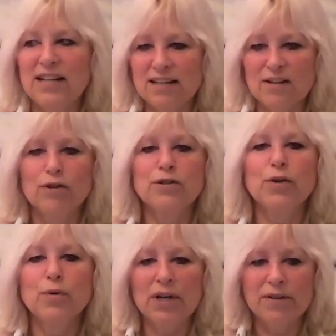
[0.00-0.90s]
and
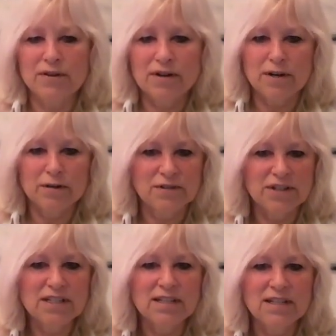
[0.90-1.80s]
also in the
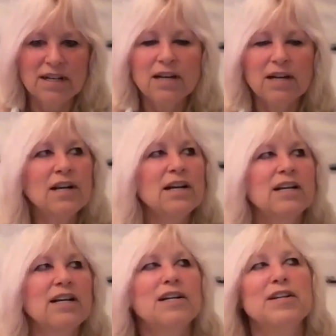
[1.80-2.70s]
countries.
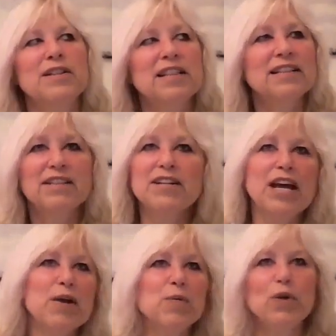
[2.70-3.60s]
The
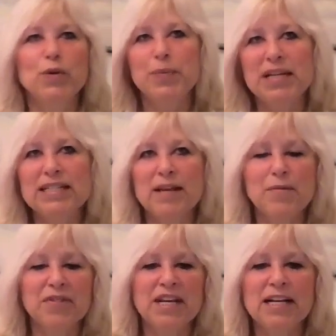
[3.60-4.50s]
name would be
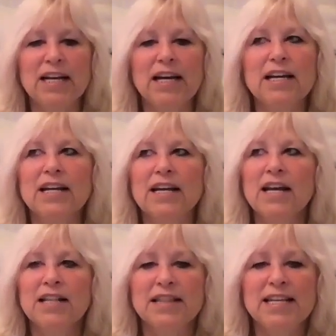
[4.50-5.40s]
something like
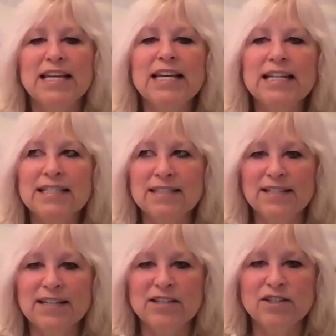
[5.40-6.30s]
the
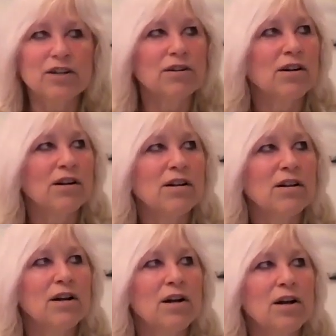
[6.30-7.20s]

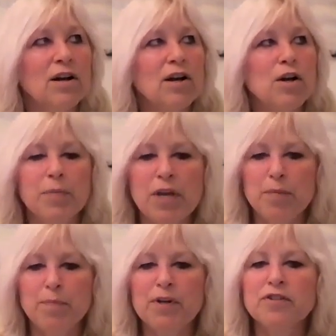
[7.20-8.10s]
International
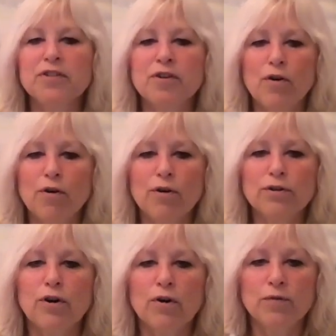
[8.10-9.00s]
People's
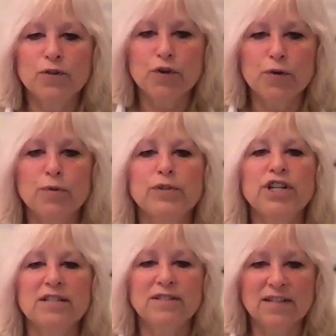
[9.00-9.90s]
Court of True
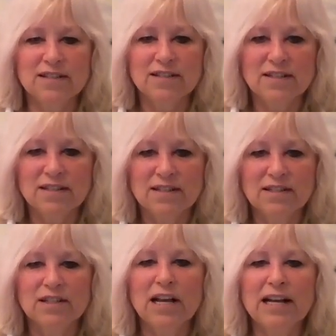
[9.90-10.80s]
Justice,
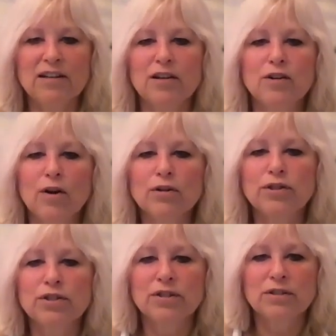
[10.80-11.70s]
and not
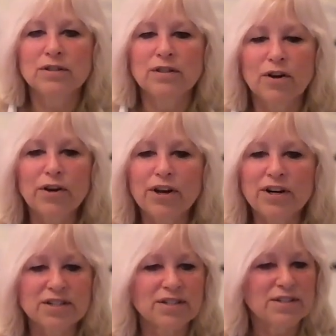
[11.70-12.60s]

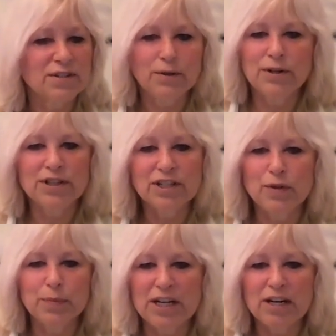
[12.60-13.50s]
lawyers. You don't need
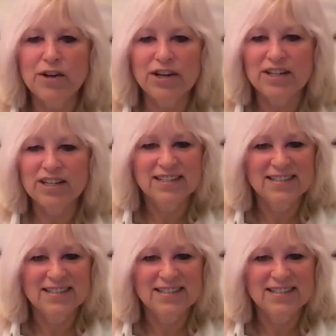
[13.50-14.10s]
to be a lawyer.